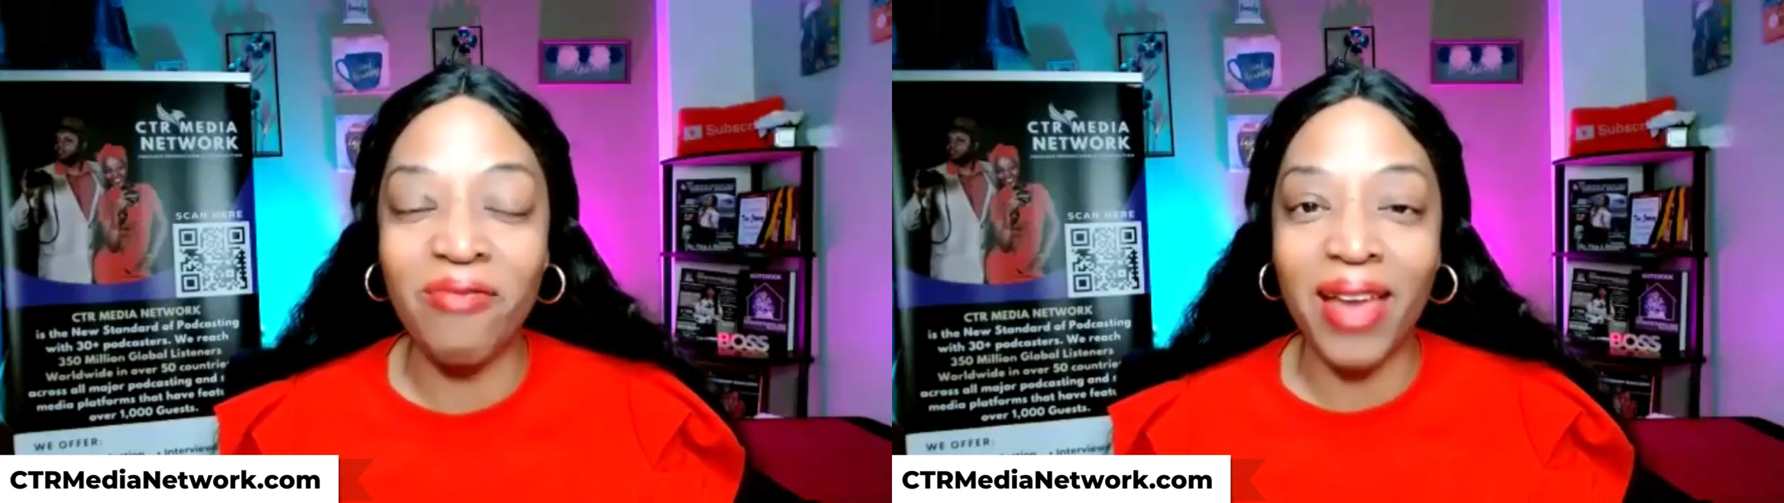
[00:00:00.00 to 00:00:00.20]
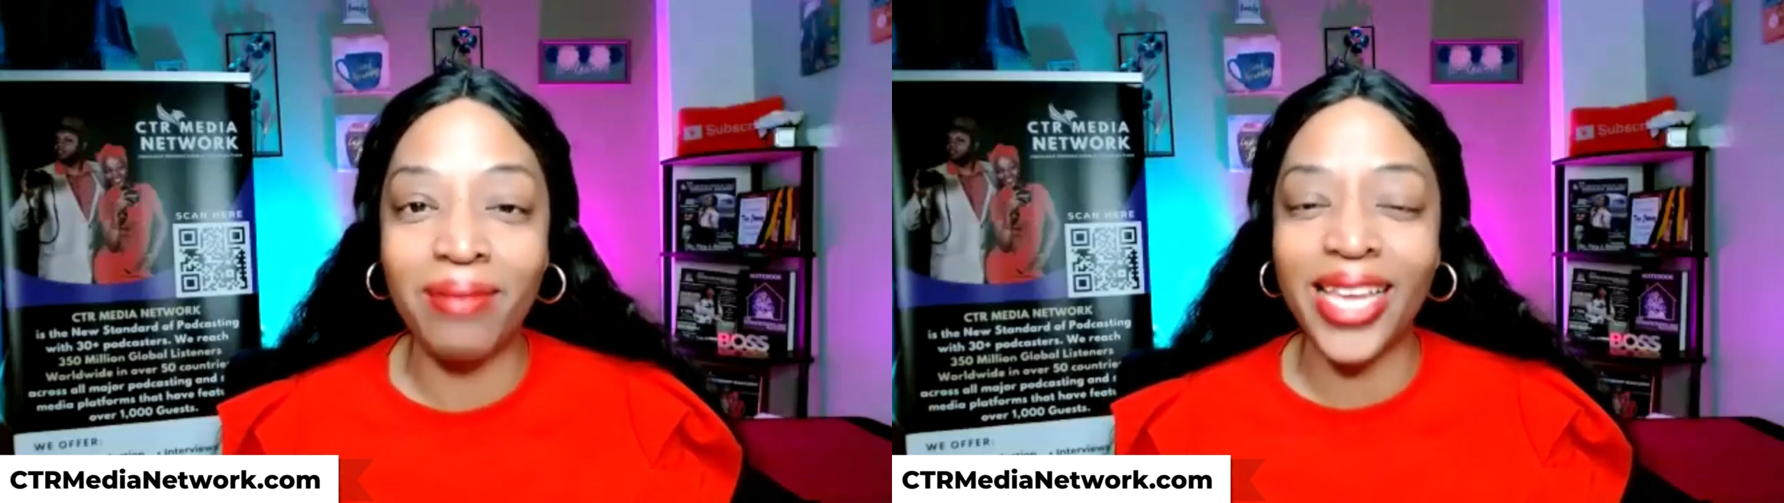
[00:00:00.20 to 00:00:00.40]

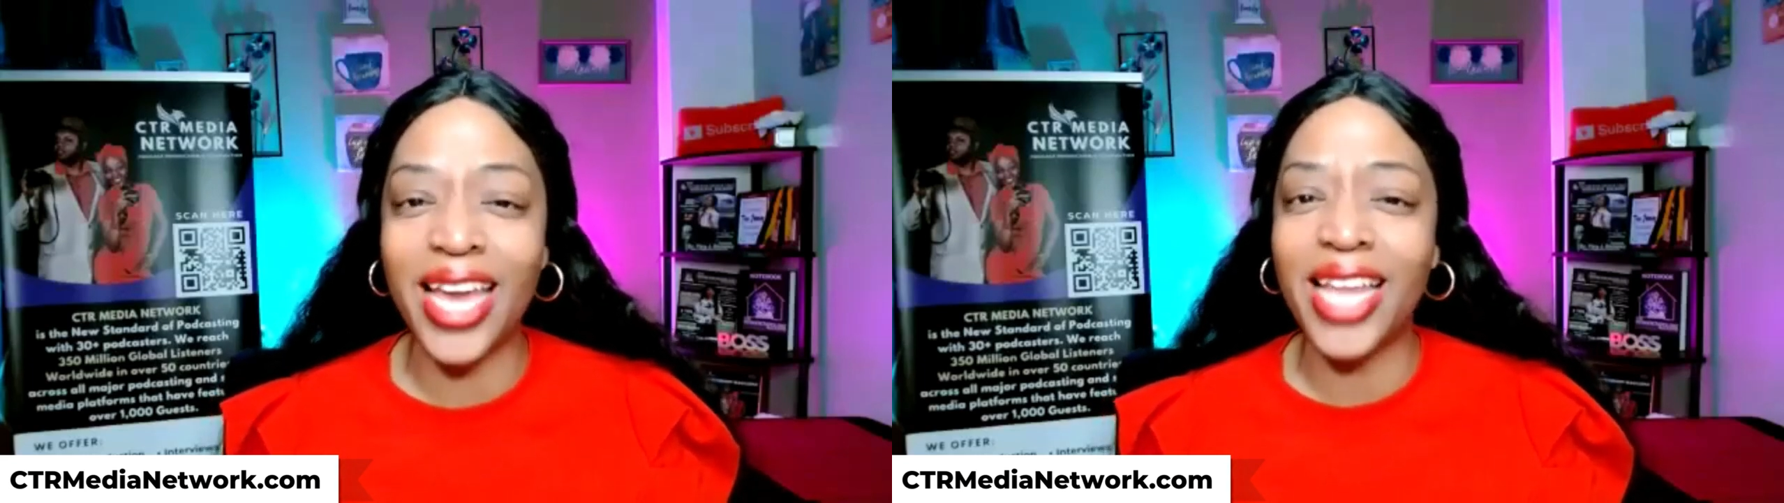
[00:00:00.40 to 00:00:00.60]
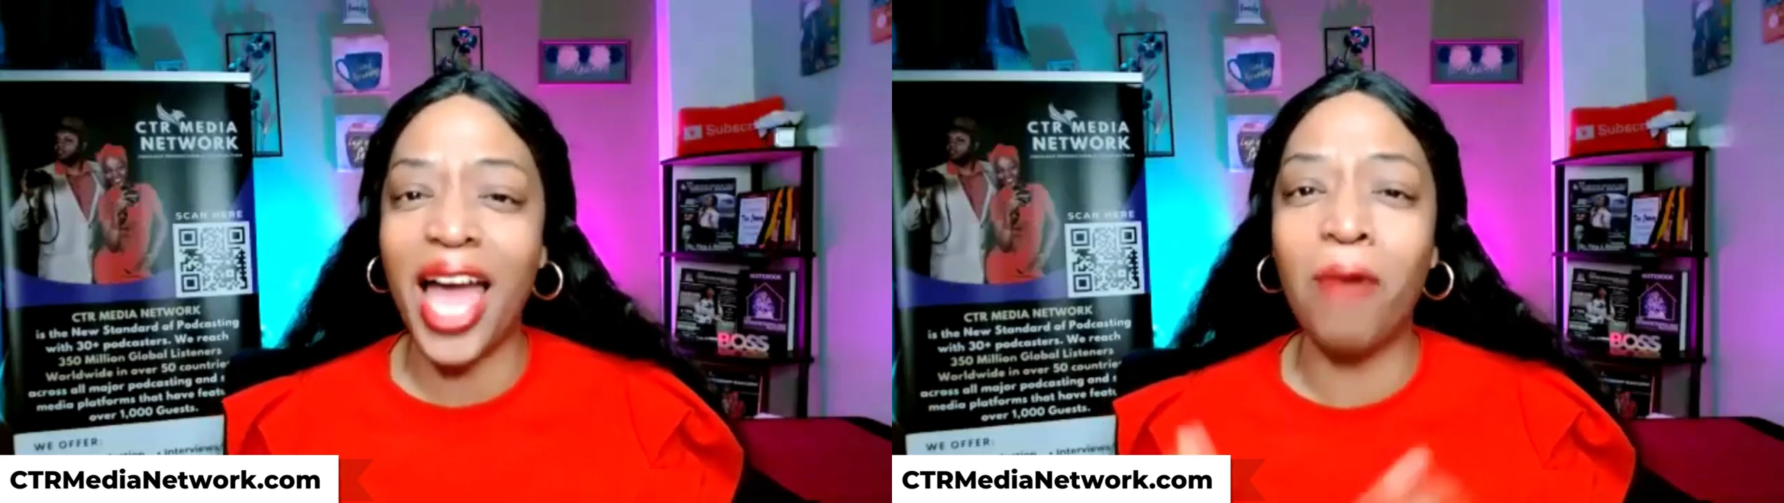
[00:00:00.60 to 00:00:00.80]

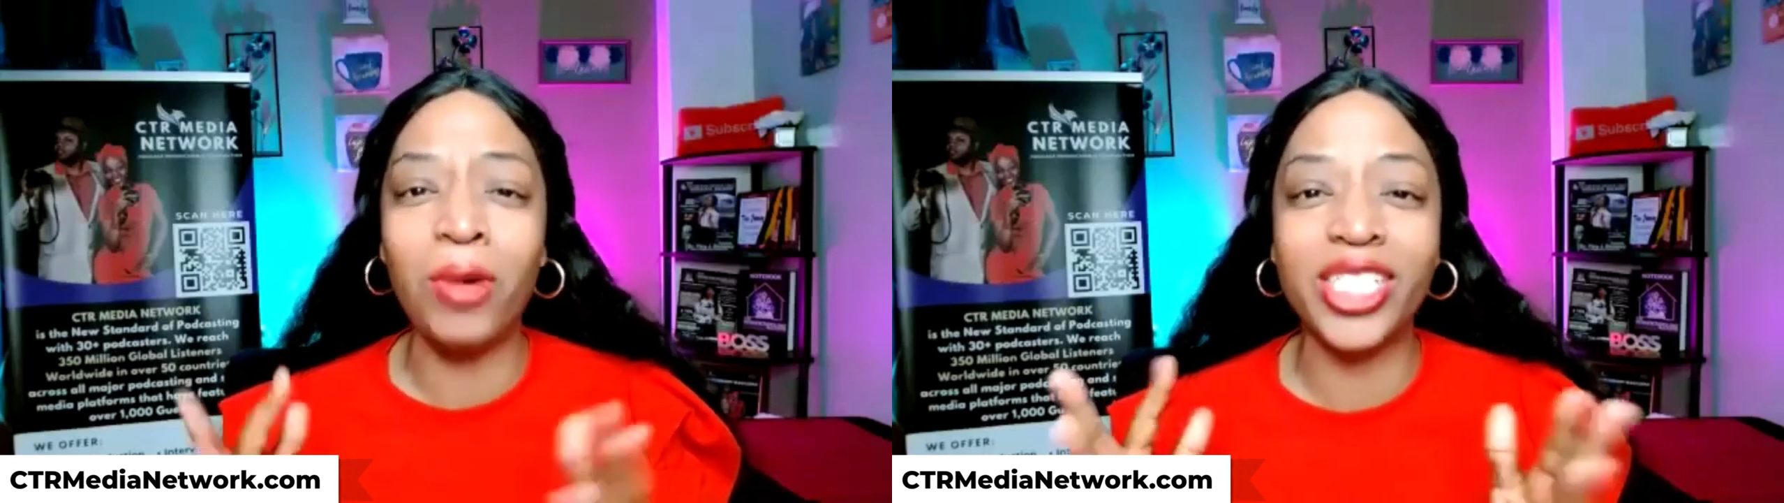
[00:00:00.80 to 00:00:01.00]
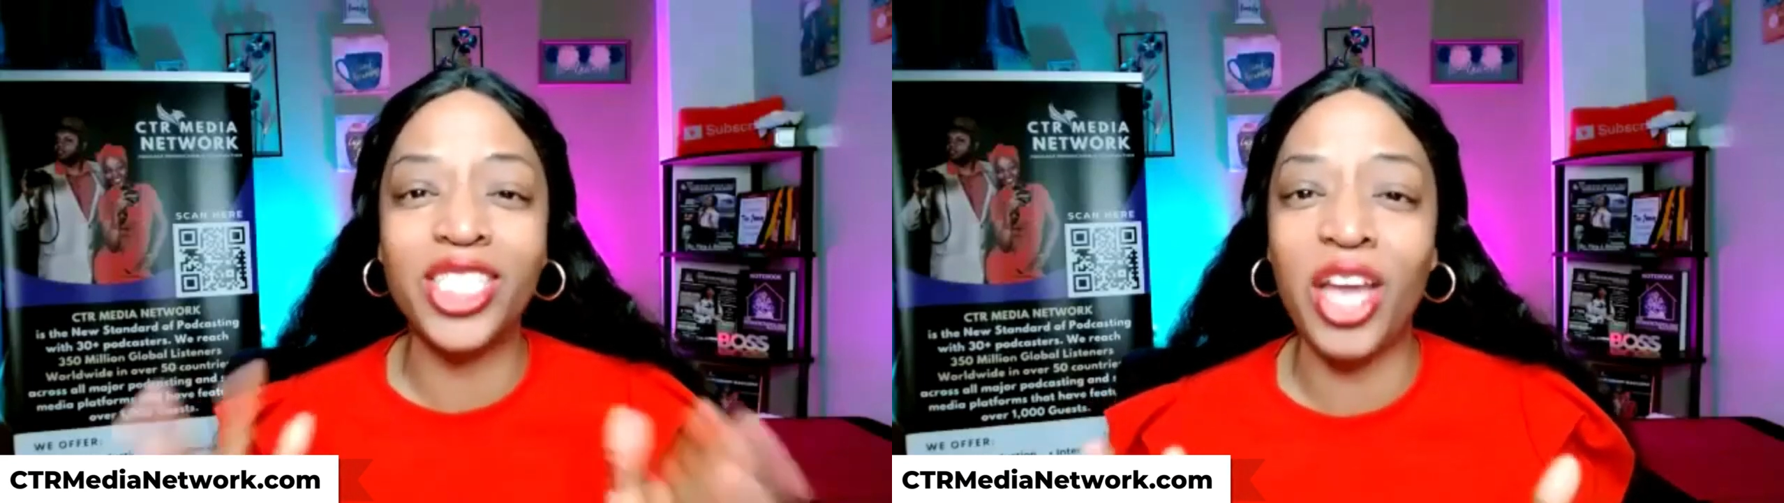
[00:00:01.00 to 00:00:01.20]
Ramsay, and I
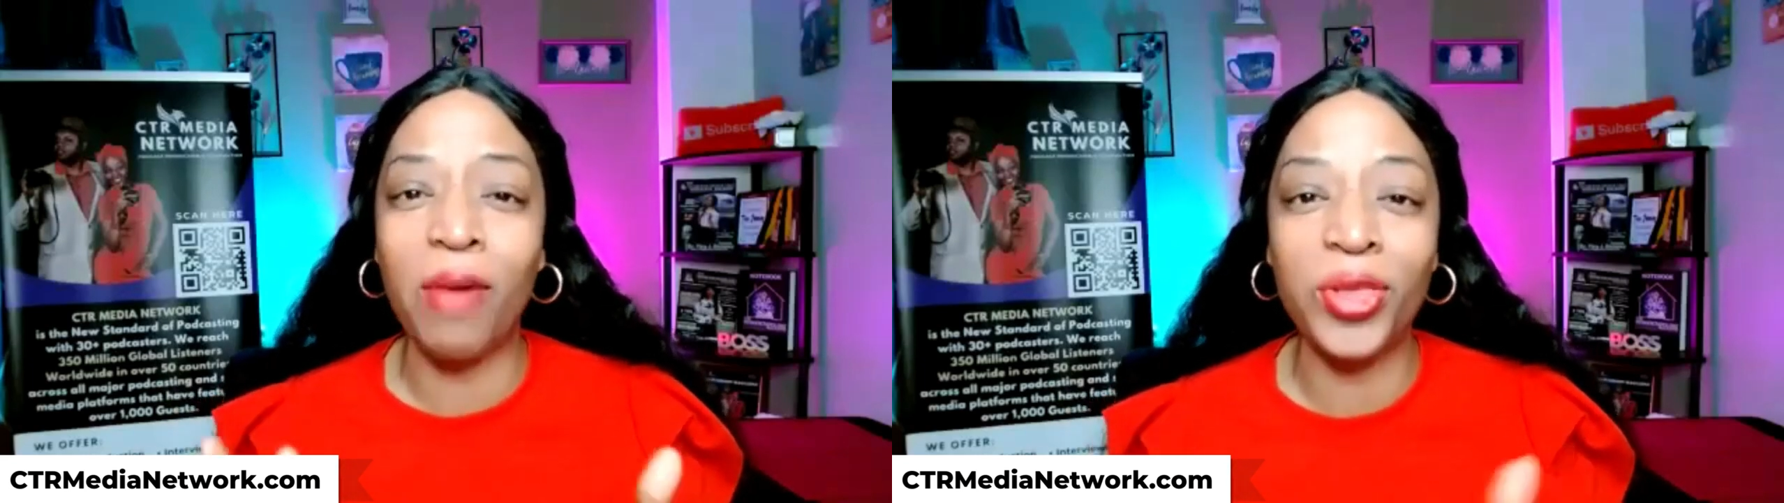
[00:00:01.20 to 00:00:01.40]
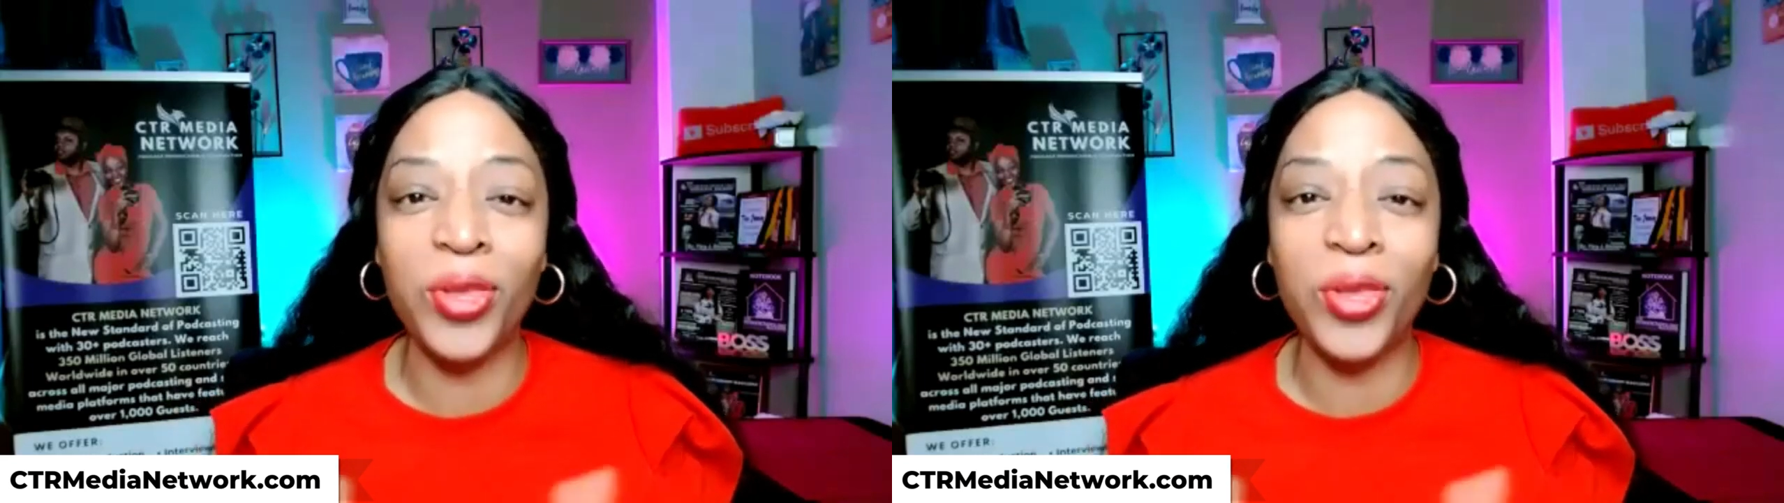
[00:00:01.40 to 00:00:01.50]
want to share with